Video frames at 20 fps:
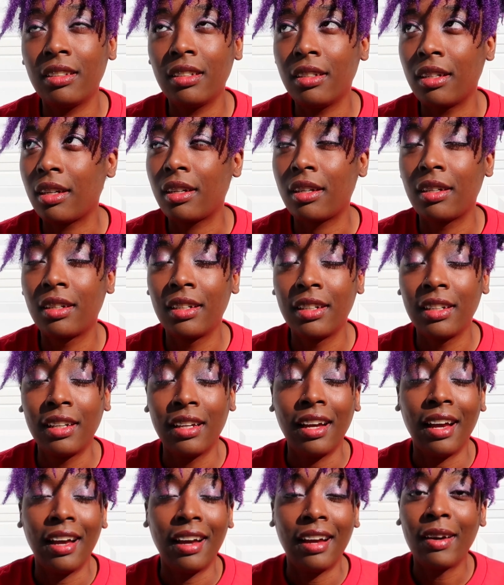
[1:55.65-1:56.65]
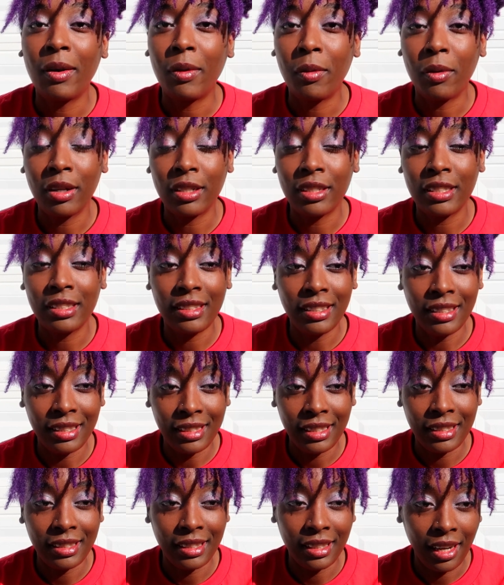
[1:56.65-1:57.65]
Ugh, worst
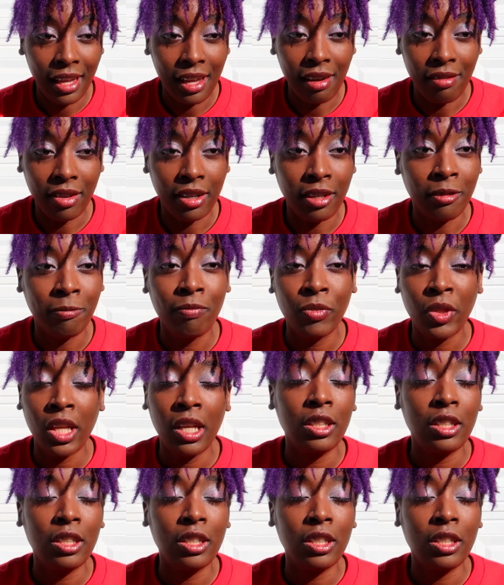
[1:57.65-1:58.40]
decision ever.